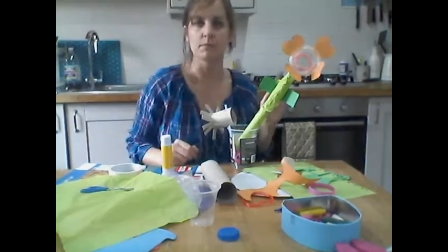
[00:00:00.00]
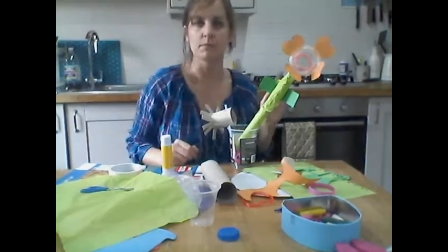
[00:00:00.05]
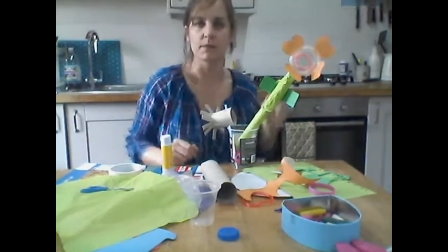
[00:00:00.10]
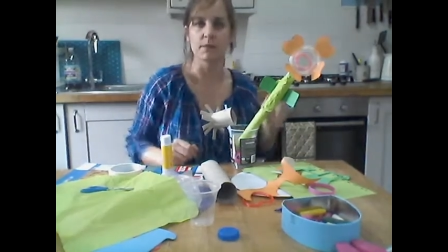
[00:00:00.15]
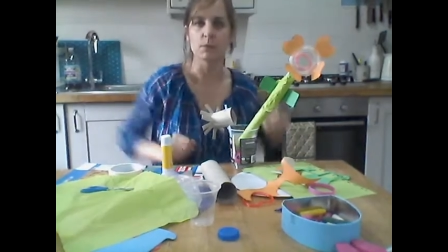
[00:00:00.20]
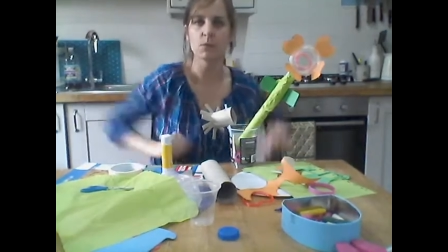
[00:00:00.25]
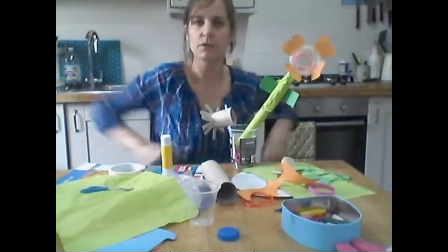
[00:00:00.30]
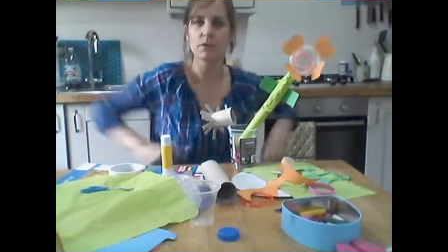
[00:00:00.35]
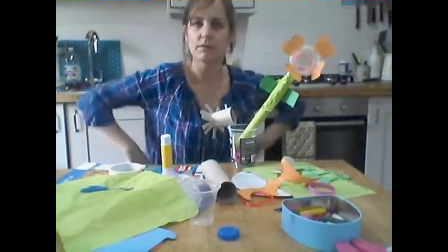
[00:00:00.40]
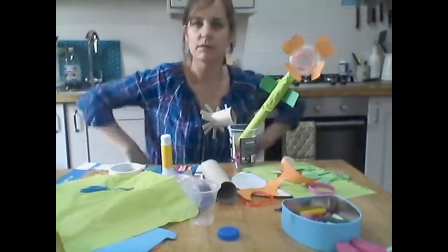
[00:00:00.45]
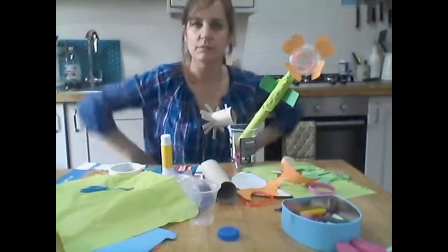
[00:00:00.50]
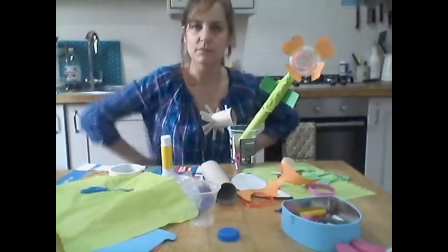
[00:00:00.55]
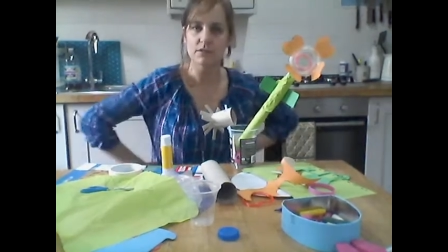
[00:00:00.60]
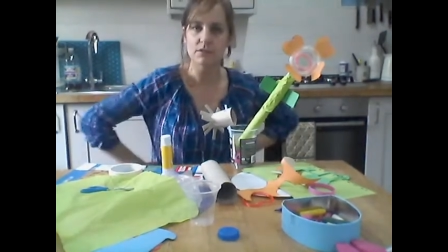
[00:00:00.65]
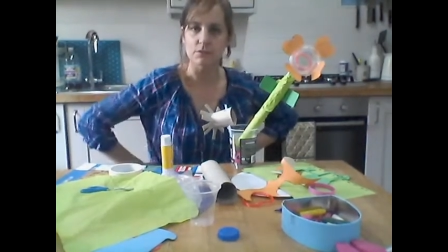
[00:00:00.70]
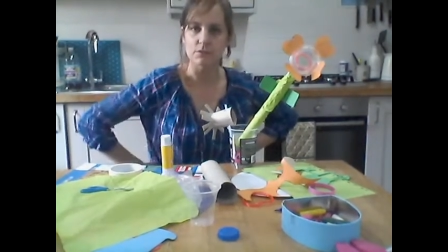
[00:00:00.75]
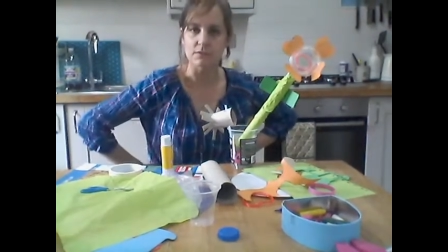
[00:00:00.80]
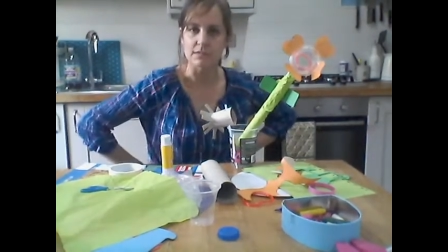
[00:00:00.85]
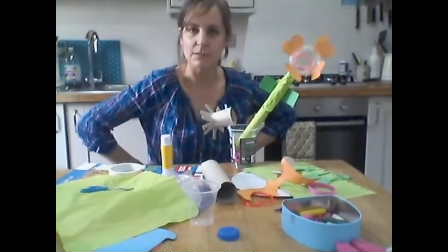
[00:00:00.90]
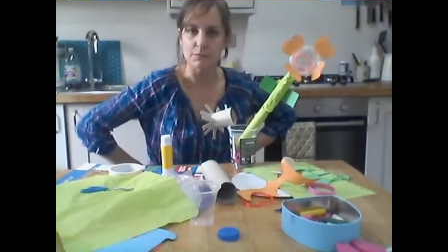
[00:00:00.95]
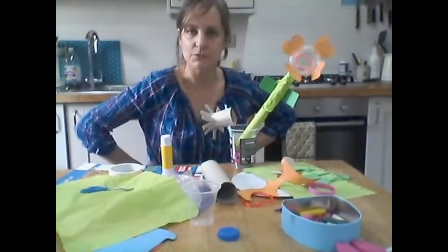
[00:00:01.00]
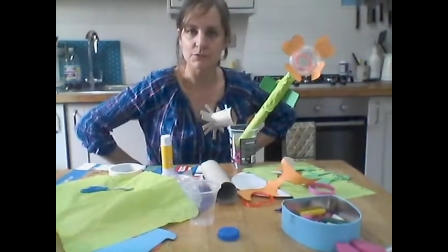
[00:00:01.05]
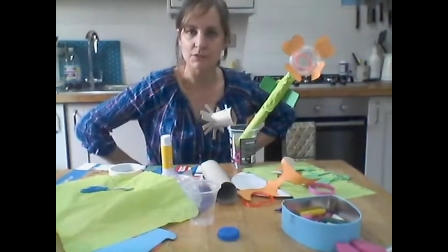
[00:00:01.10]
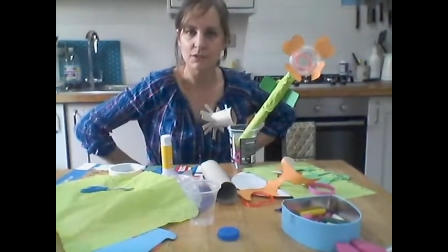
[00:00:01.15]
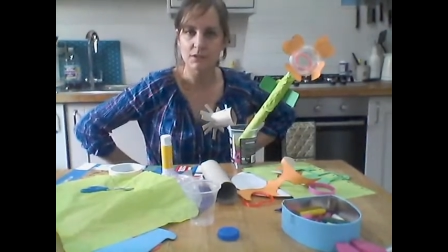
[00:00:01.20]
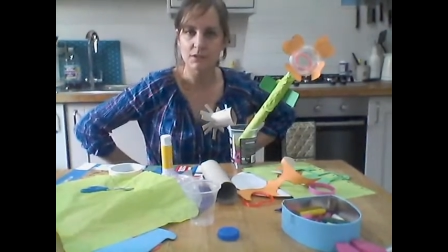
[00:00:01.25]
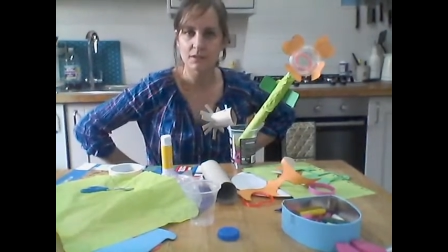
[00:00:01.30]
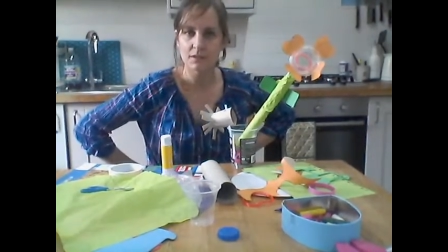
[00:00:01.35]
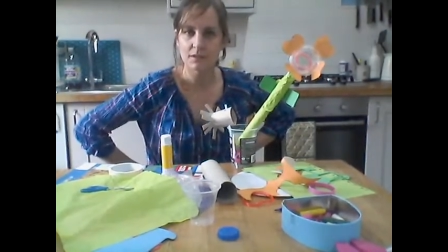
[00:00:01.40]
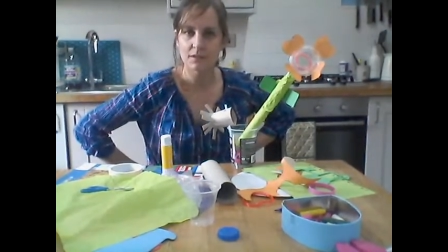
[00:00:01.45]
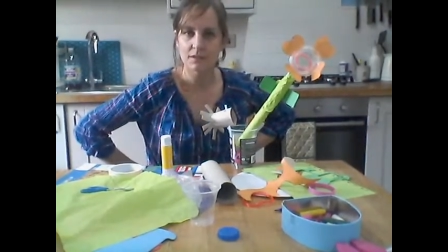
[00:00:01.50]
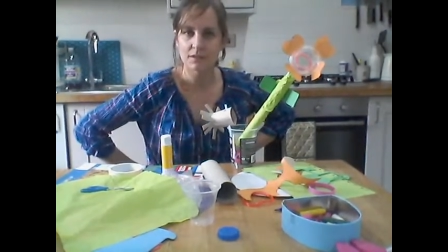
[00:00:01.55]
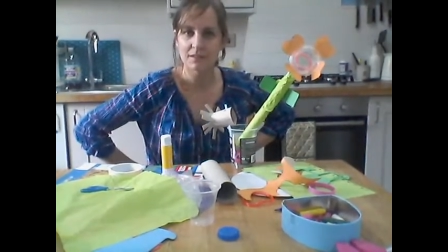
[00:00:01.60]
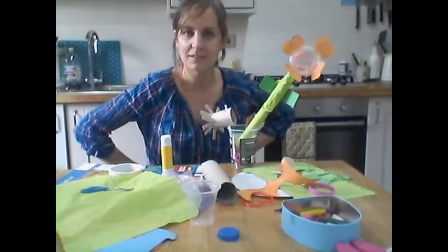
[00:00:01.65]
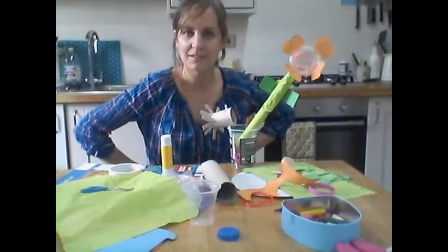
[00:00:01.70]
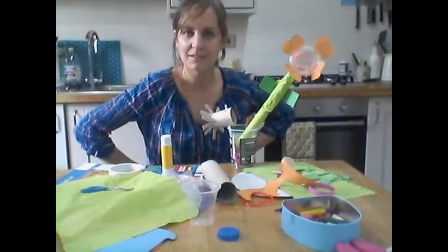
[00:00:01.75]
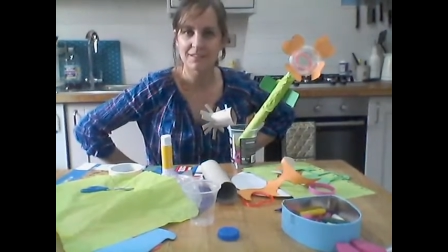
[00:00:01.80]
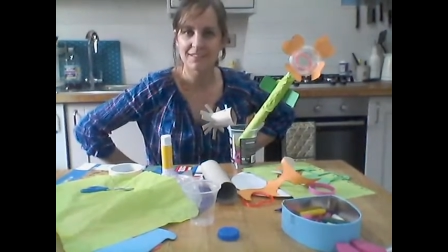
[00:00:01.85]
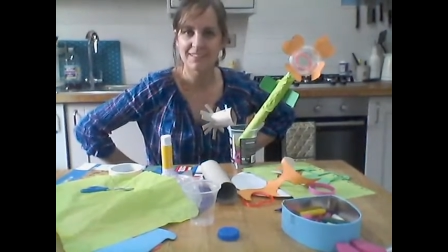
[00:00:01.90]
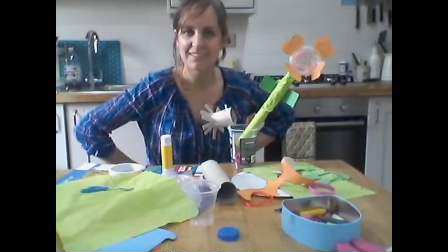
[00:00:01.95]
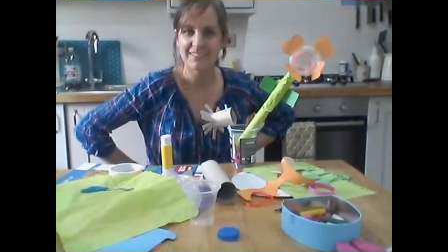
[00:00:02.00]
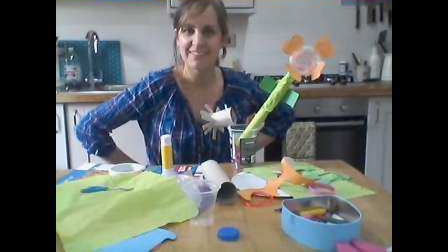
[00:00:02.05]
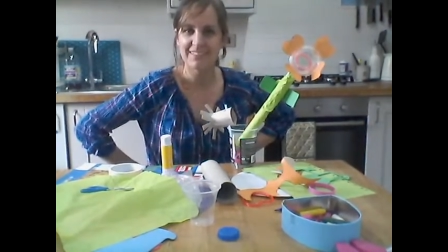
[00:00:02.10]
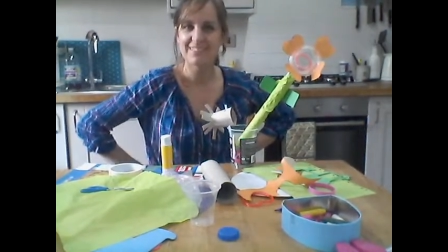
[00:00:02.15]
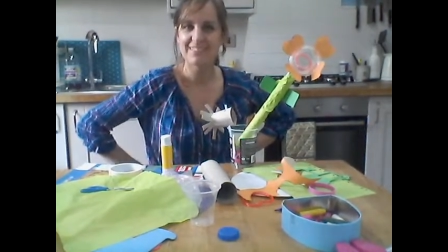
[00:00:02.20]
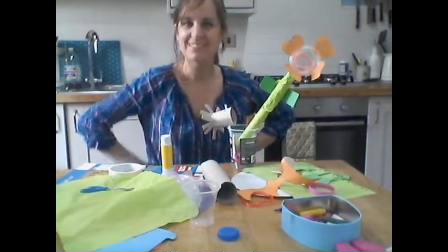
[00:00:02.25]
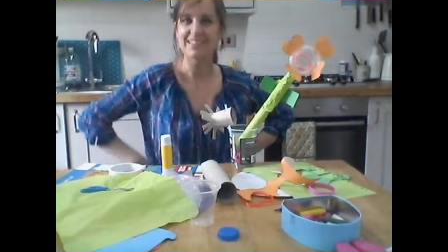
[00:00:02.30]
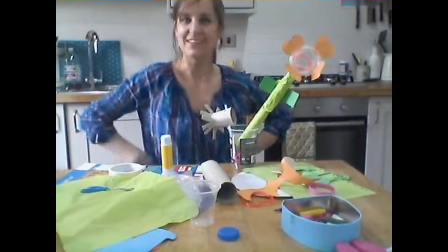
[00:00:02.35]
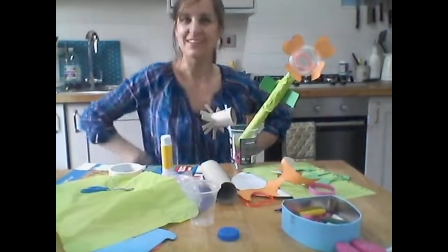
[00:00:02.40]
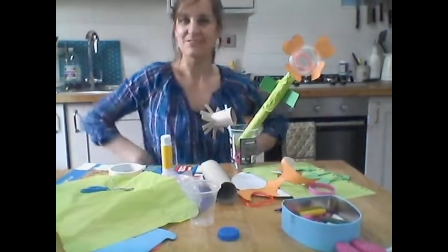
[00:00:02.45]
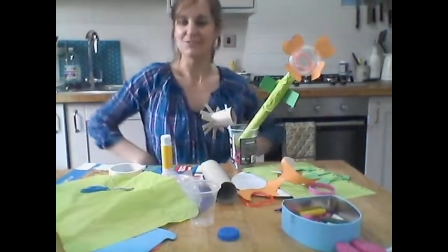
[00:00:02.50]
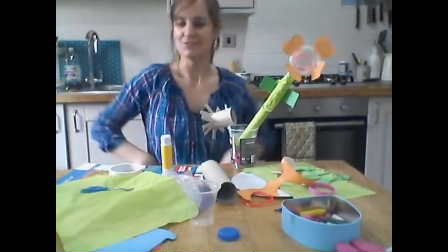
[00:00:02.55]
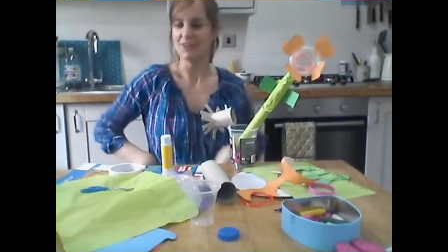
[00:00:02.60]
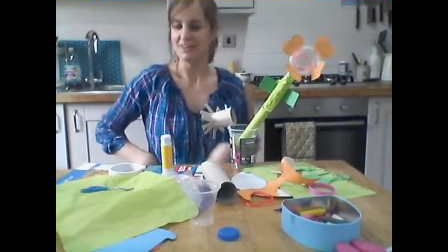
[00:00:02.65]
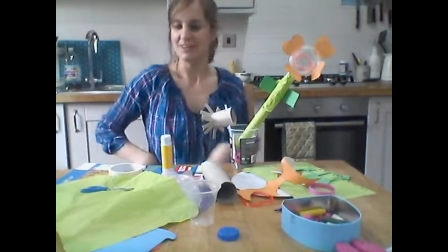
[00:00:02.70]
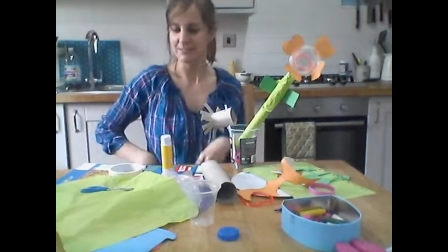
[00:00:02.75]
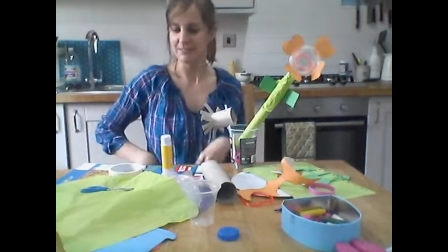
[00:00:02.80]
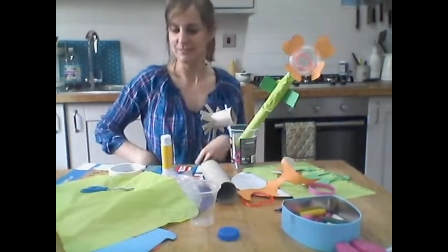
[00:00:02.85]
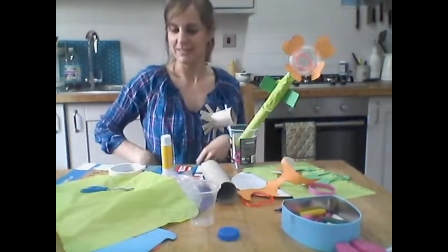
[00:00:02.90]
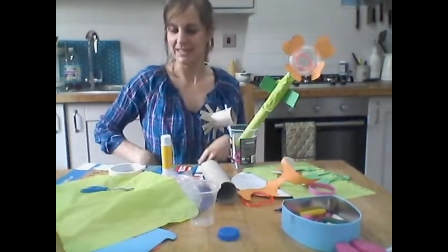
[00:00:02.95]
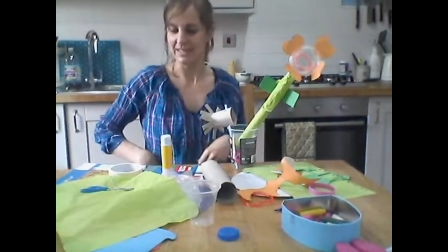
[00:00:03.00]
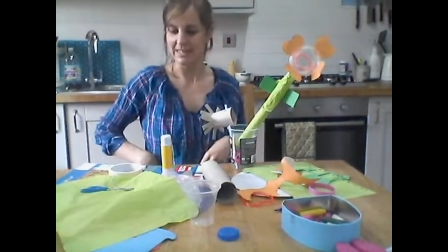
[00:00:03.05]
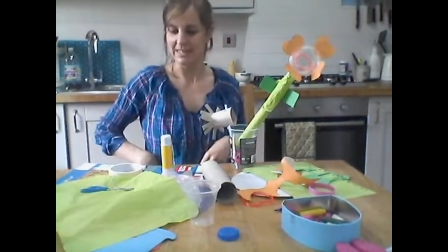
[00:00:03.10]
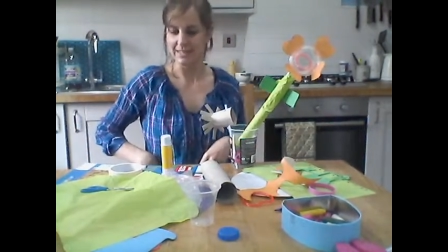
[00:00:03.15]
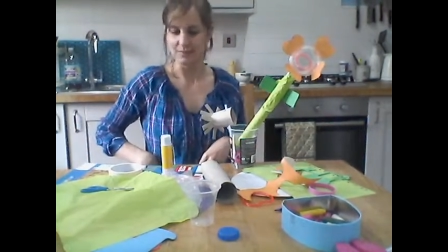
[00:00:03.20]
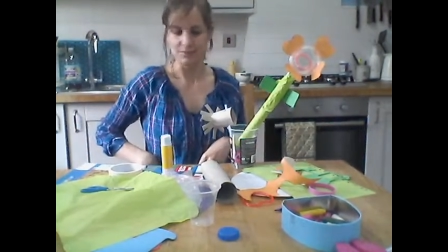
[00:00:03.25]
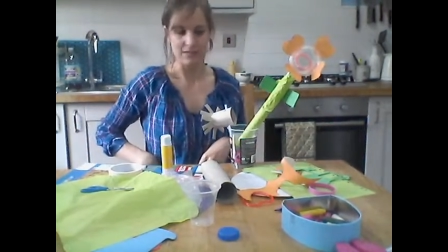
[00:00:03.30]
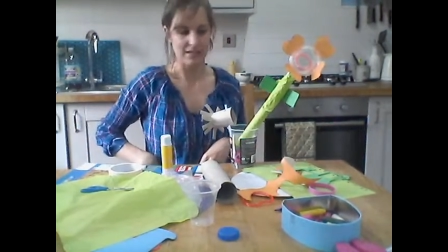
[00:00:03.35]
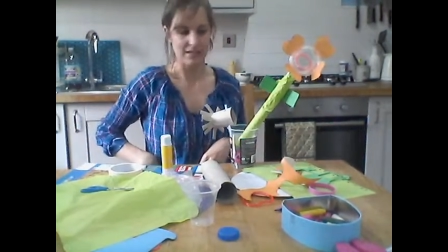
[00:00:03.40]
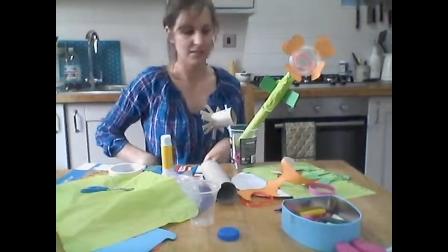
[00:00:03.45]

something. What have I missed reception? That's right, some leaves.